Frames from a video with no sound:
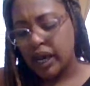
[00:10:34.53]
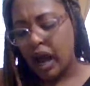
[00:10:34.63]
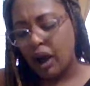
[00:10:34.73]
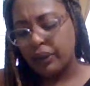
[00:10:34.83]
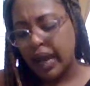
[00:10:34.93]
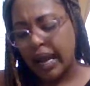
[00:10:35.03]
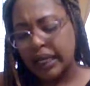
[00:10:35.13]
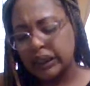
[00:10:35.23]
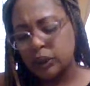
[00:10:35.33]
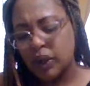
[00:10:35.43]
Okay,
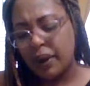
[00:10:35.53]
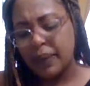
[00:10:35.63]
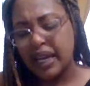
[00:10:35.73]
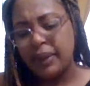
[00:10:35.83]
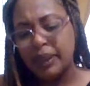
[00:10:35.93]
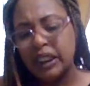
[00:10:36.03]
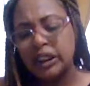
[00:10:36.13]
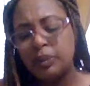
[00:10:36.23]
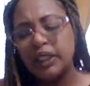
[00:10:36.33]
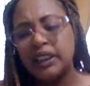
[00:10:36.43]
is what I'm getting. But
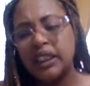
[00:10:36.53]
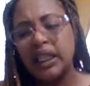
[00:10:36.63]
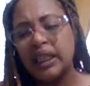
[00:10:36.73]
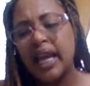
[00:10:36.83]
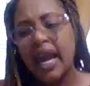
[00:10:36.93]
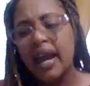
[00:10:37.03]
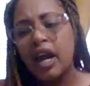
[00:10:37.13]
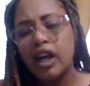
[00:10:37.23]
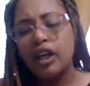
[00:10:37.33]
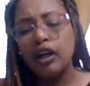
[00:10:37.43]
this bitch think that
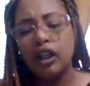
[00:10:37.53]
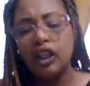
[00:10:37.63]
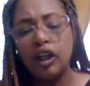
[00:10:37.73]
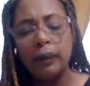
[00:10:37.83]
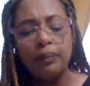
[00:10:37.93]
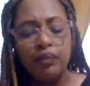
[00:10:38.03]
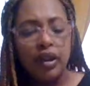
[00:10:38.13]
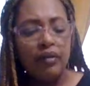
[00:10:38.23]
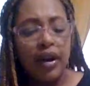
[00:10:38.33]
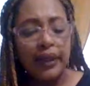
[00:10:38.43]
you're you're
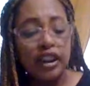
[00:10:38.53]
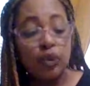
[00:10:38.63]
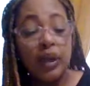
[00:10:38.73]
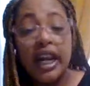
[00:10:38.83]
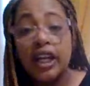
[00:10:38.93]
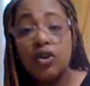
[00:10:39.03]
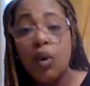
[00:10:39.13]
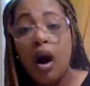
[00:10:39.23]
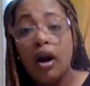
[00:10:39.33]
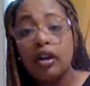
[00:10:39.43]
very sweet and you
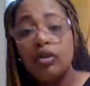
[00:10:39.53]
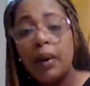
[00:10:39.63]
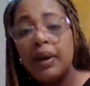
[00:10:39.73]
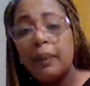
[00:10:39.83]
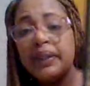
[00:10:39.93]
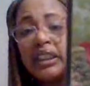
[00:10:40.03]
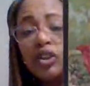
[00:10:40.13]
are you coming up as a